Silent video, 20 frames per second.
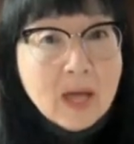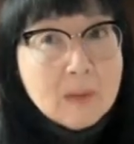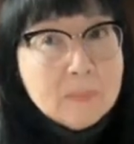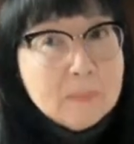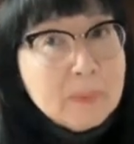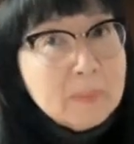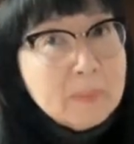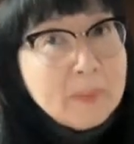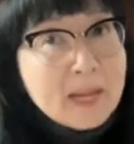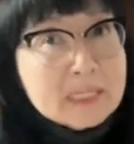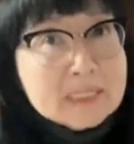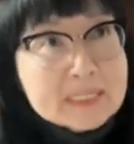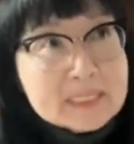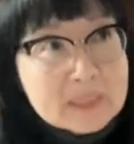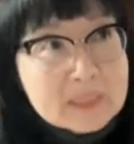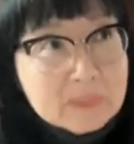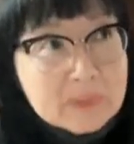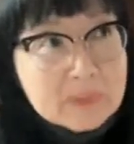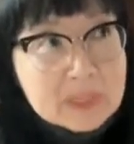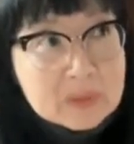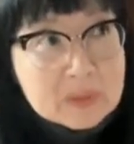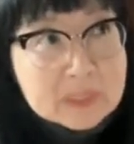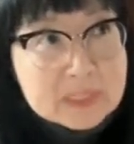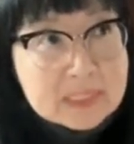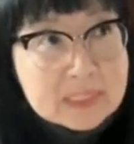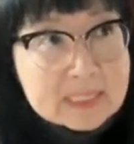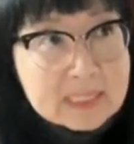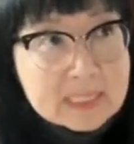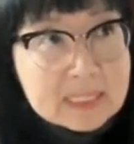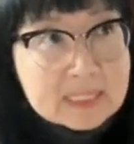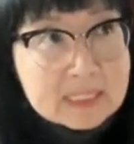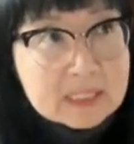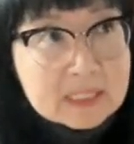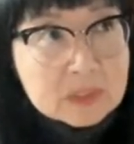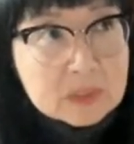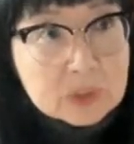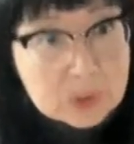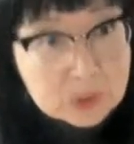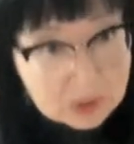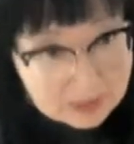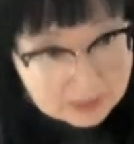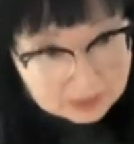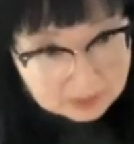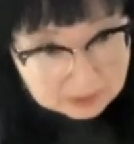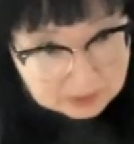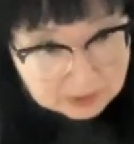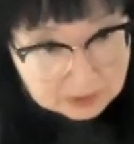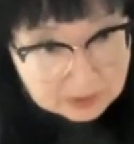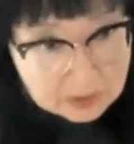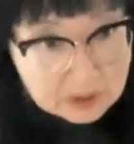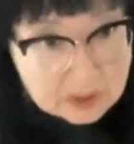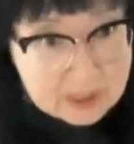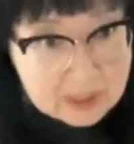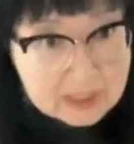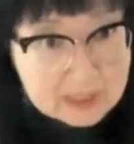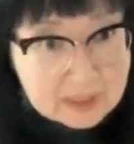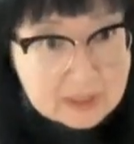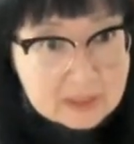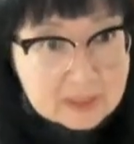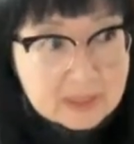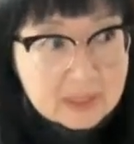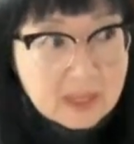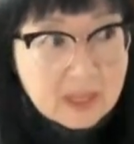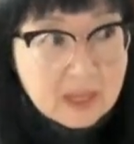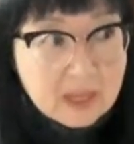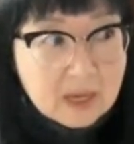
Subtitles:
But back to something you just said earlier in